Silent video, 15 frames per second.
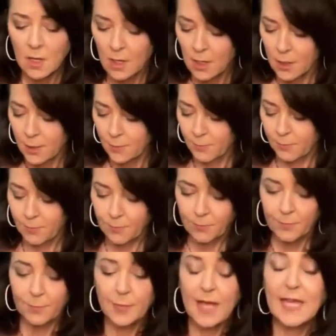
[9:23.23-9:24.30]
um,
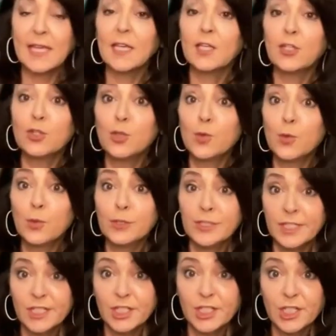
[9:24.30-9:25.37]
Paint
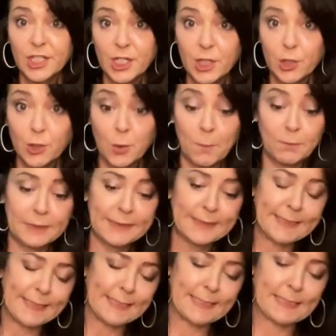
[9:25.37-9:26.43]
Couture's Sheer
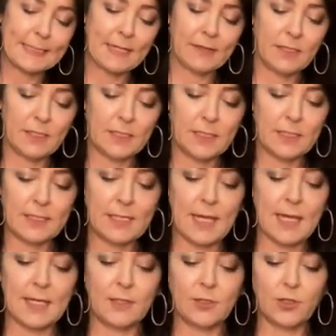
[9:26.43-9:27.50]
Bliss. Now this is
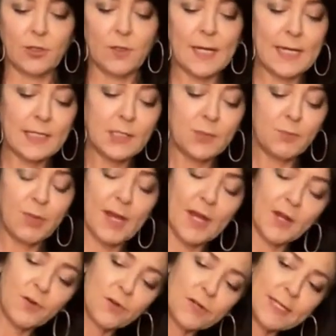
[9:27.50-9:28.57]
a
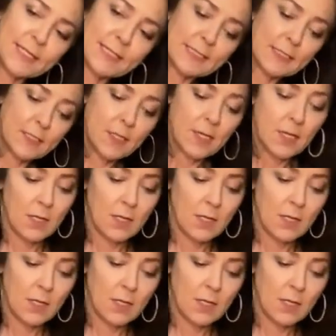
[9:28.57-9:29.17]
transparent